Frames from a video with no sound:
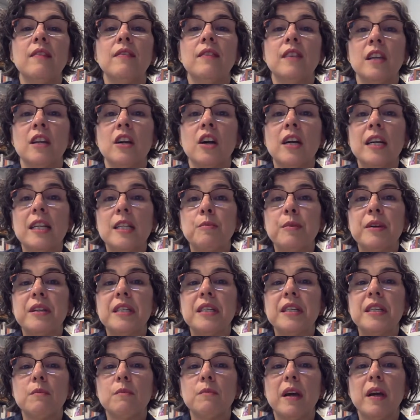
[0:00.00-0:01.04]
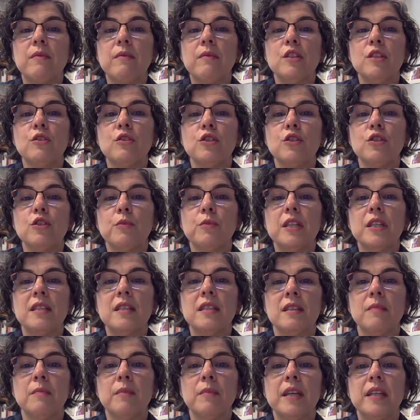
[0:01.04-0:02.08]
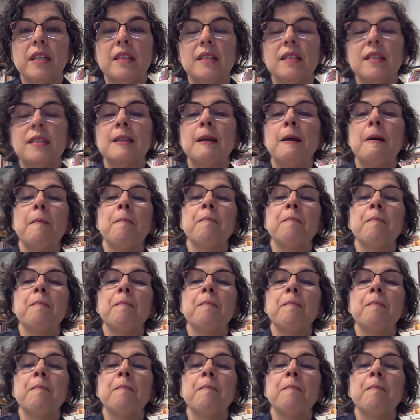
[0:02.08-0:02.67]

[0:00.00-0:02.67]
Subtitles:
that are experienced by research participants.